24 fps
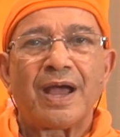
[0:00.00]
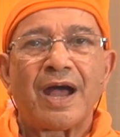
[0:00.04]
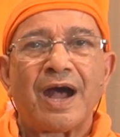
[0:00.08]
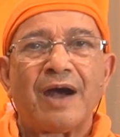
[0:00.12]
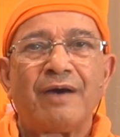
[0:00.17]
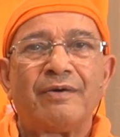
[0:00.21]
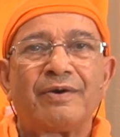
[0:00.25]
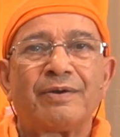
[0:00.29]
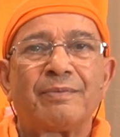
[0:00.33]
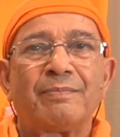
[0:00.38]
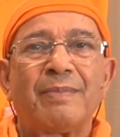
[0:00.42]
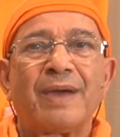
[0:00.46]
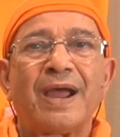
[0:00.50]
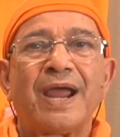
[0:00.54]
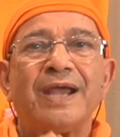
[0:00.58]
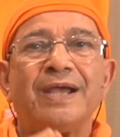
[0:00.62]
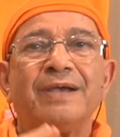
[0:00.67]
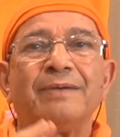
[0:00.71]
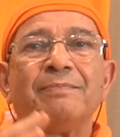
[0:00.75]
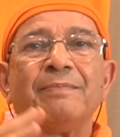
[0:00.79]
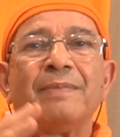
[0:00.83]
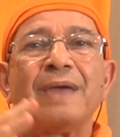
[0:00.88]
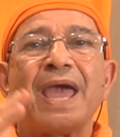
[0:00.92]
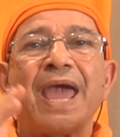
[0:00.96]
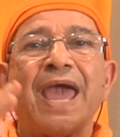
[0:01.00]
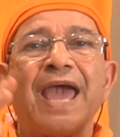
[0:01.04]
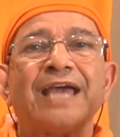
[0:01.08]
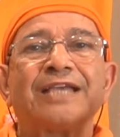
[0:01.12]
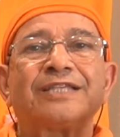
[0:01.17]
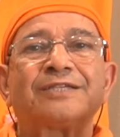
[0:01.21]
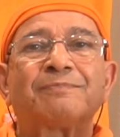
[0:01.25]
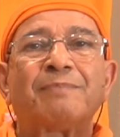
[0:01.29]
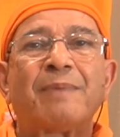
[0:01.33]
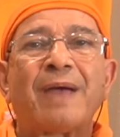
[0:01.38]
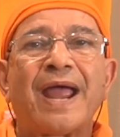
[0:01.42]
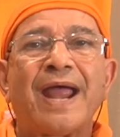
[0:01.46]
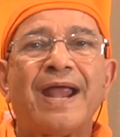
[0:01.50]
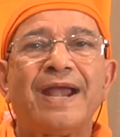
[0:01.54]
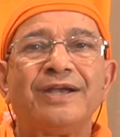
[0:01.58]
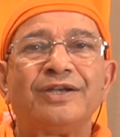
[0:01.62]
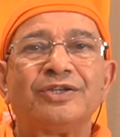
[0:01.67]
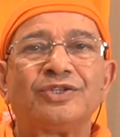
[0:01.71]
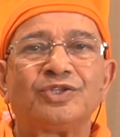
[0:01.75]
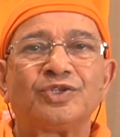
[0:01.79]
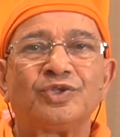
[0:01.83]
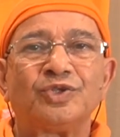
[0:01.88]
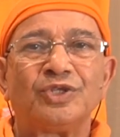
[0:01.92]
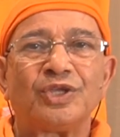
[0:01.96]
Our mind
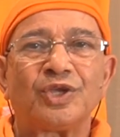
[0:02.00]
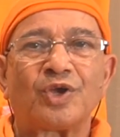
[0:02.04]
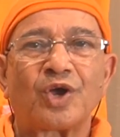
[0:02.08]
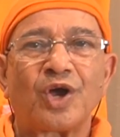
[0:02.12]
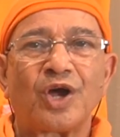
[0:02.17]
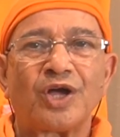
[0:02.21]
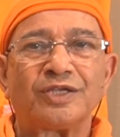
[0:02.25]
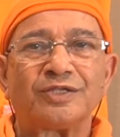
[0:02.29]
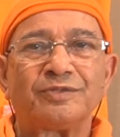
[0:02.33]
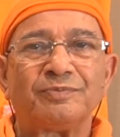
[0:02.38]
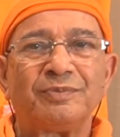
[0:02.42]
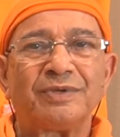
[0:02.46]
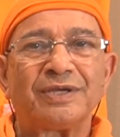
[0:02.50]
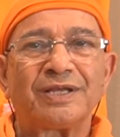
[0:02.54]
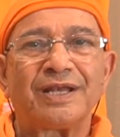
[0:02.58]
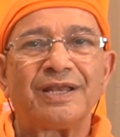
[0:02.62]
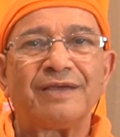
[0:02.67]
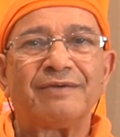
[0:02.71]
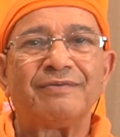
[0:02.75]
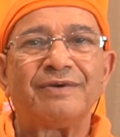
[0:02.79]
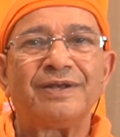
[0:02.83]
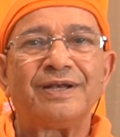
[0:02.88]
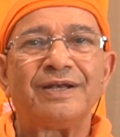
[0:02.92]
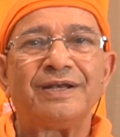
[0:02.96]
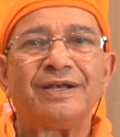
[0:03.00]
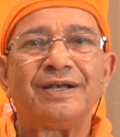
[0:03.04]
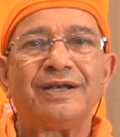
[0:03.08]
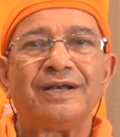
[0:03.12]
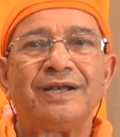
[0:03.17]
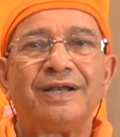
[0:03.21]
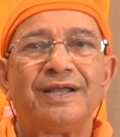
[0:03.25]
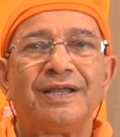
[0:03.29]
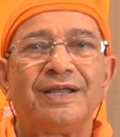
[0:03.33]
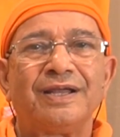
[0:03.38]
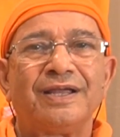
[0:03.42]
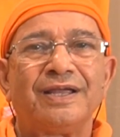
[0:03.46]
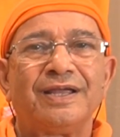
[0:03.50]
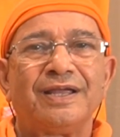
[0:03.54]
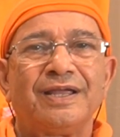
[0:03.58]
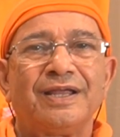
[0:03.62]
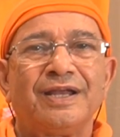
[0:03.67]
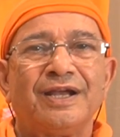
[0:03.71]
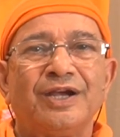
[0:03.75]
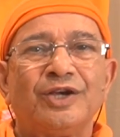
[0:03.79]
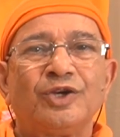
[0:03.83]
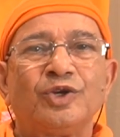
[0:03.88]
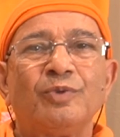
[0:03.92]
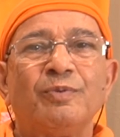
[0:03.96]
expands to the cosmic level,
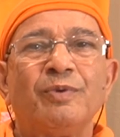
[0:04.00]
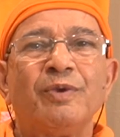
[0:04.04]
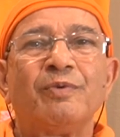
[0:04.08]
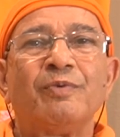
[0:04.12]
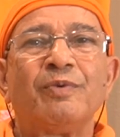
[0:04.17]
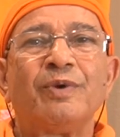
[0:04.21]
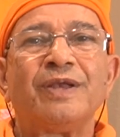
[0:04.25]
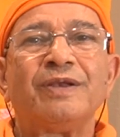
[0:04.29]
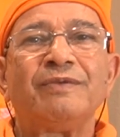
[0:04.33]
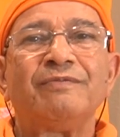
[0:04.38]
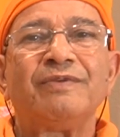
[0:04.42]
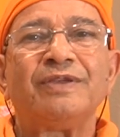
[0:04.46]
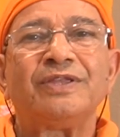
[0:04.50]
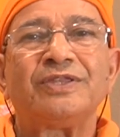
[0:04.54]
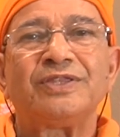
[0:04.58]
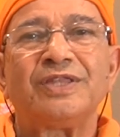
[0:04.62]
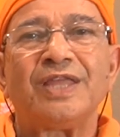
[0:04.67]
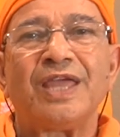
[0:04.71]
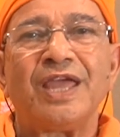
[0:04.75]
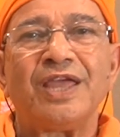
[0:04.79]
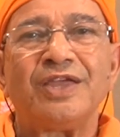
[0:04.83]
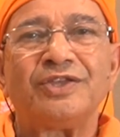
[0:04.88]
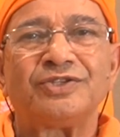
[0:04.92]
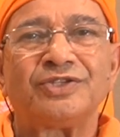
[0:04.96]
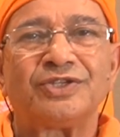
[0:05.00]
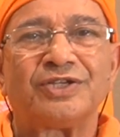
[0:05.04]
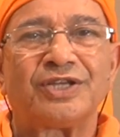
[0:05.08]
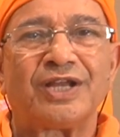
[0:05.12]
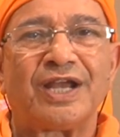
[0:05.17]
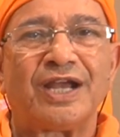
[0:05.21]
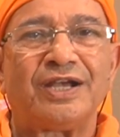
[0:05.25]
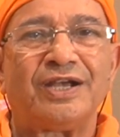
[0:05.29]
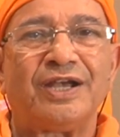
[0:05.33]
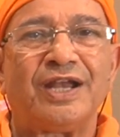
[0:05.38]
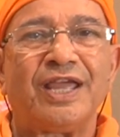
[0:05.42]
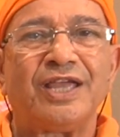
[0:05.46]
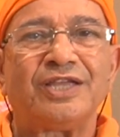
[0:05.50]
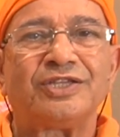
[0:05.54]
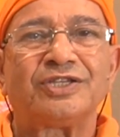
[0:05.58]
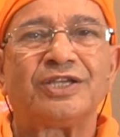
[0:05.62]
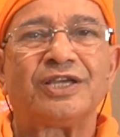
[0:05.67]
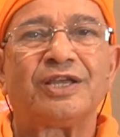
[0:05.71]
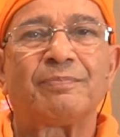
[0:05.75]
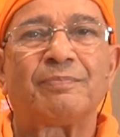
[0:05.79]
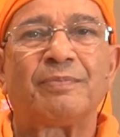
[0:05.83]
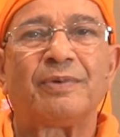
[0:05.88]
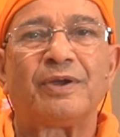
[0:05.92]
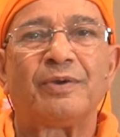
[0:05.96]
to be one with nature, and
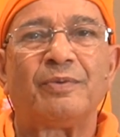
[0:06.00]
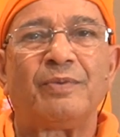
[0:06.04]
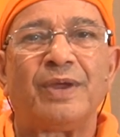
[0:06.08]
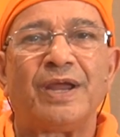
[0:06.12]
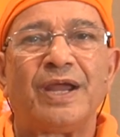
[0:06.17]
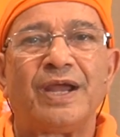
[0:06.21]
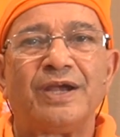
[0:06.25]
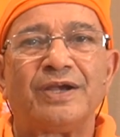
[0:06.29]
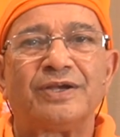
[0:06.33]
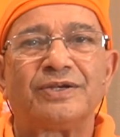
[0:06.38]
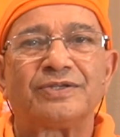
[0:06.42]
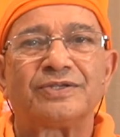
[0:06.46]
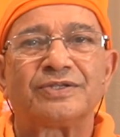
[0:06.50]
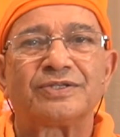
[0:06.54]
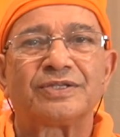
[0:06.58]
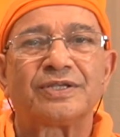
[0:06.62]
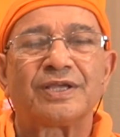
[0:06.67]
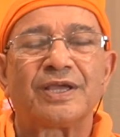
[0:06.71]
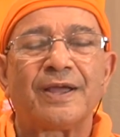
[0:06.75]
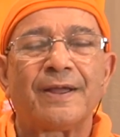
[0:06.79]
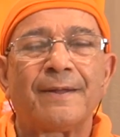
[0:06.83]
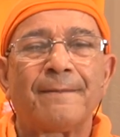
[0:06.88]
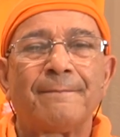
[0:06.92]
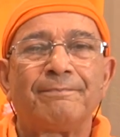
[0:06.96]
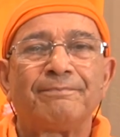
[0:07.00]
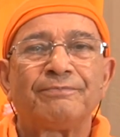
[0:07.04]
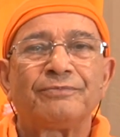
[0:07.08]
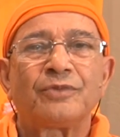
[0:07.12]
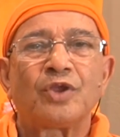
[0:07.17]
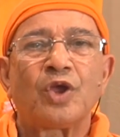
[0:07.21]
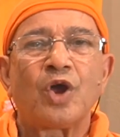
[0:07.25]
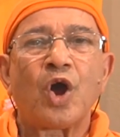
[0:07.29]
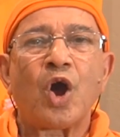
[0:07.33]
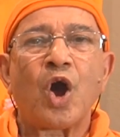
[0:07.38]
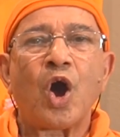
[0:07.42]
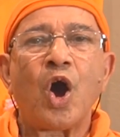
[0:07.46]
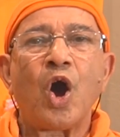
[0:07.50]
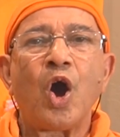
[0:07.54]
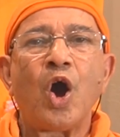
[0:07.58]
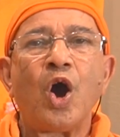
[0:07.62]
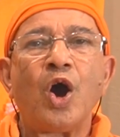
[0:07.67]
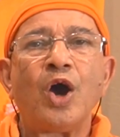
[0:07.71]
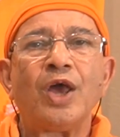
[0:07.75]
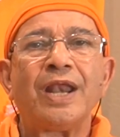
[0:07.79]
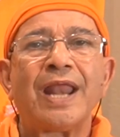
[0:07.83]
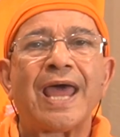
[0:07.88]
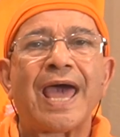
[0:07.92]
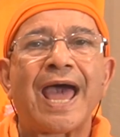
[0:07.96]
nature pervades
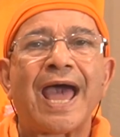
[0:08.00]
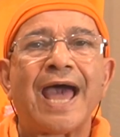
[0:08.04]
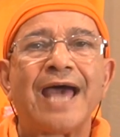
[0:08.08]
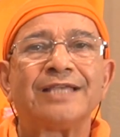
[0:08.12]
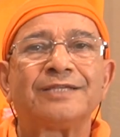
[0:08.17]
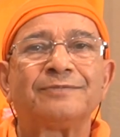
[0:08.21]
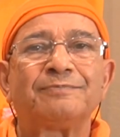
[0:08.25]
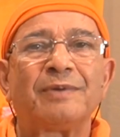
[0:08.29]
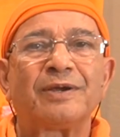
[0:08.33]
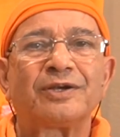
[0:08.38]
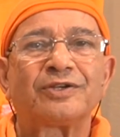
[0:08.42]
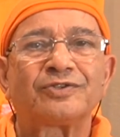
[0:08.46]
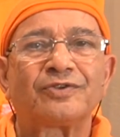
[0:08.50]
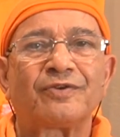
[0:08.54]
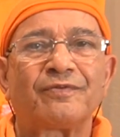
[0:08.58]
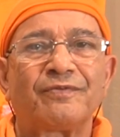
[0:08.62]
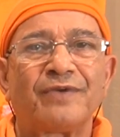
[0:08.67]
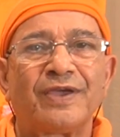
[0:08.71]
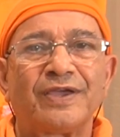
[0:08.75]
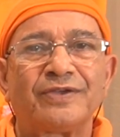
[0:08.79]
all aspects of